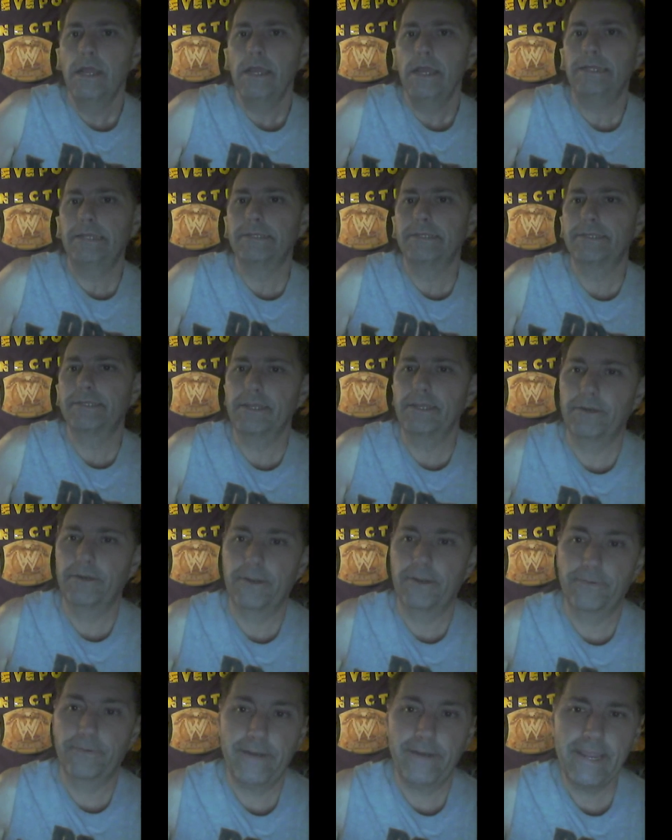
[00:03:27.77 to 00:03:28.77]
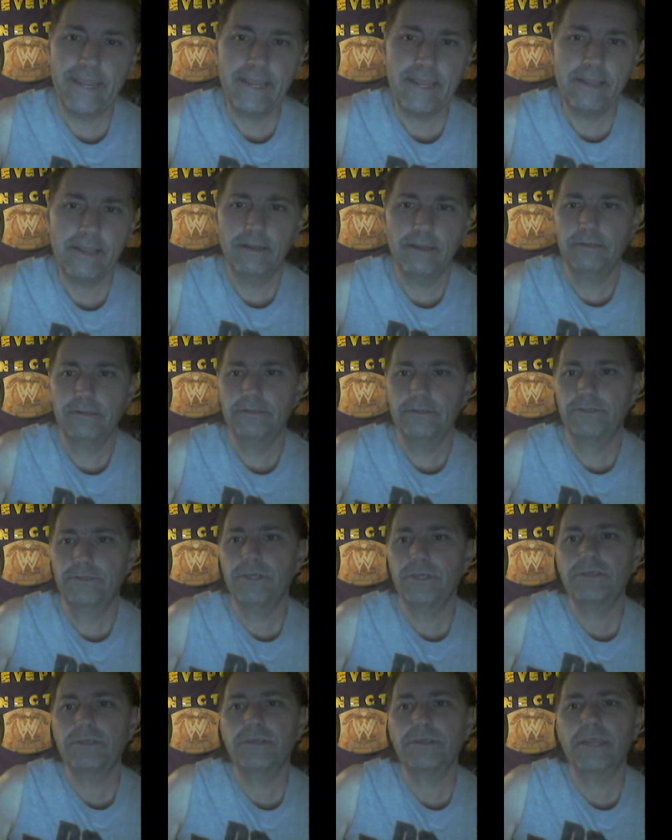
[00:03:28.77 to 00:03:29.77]
in the center of the ring.
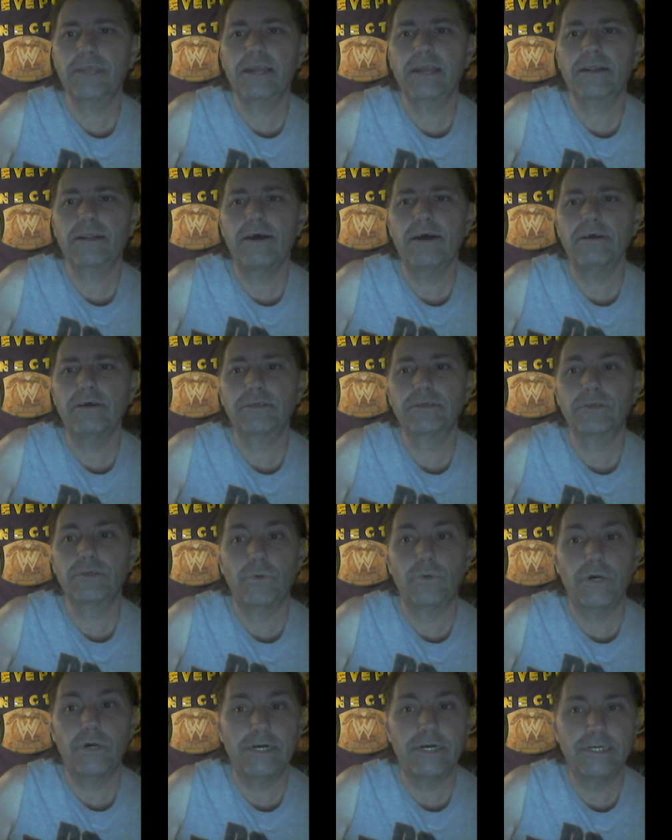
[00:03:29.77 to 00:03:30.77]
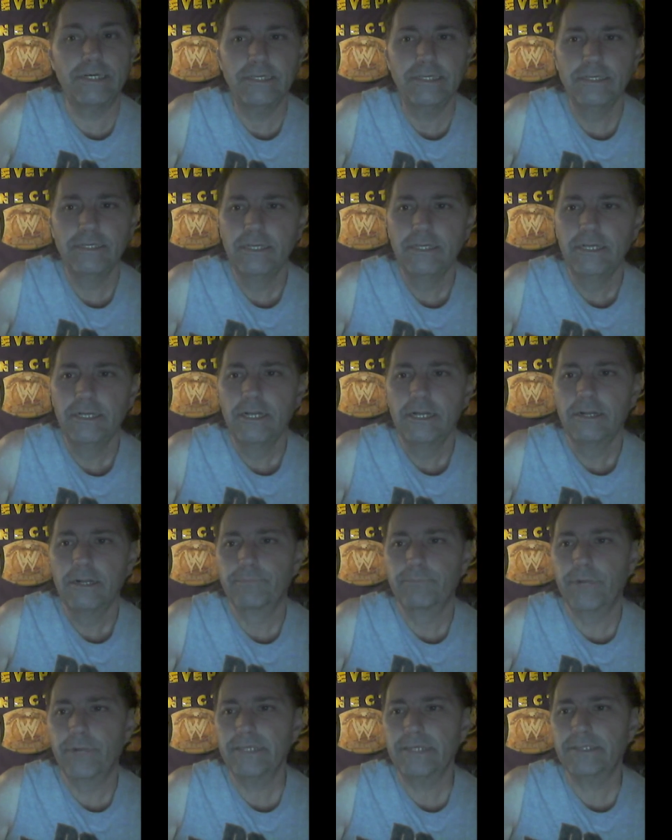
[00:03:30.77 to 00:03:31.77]
Just to get close to one,
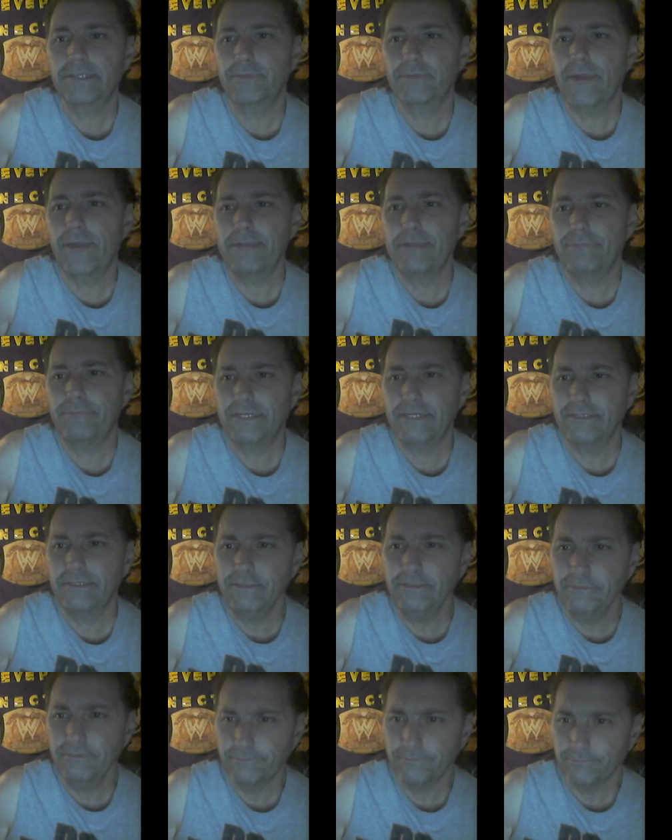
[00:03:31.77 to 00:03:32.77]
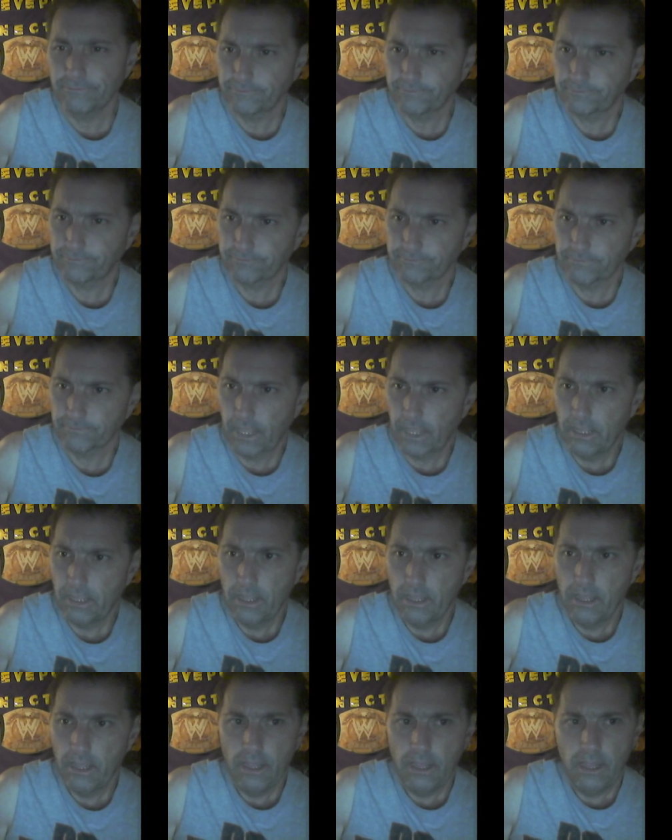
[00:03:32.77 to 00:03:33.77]
press the right button,
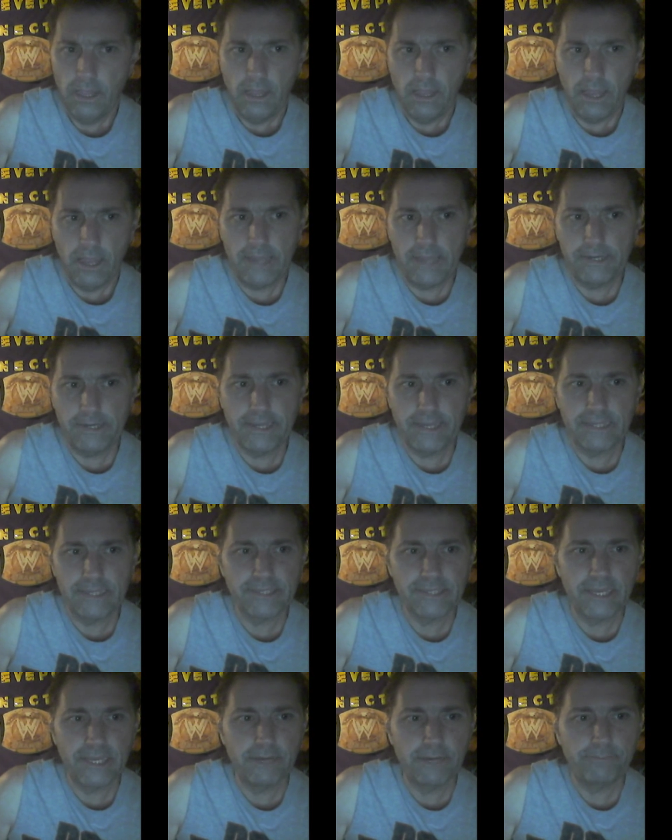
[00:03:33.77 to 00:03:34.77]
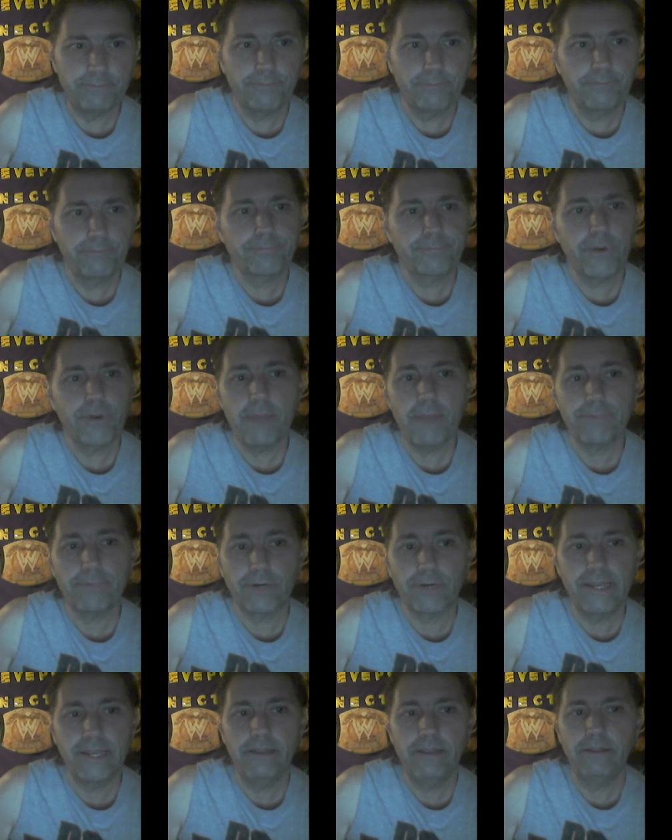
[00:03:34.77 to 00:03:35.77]
and it gets set up
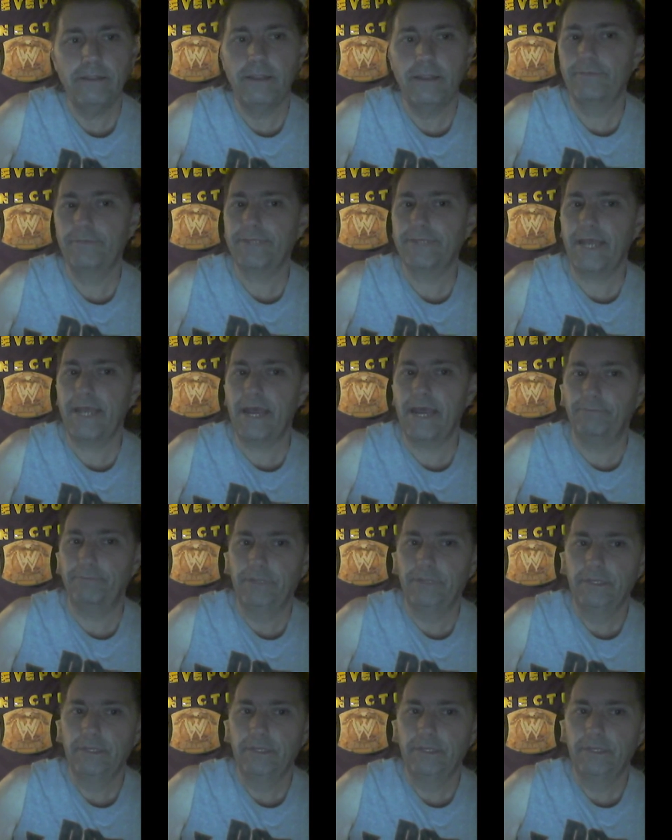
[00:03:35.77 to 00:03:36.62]
properly every time.